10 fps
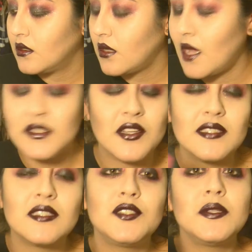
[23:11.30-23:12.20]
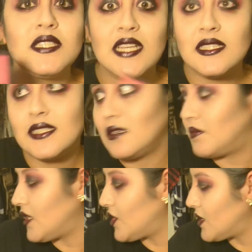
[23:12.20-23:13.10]
it's the dual intensity
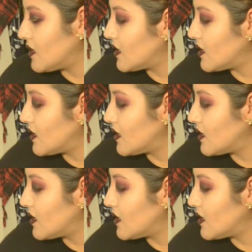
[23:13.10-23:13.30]
blushes.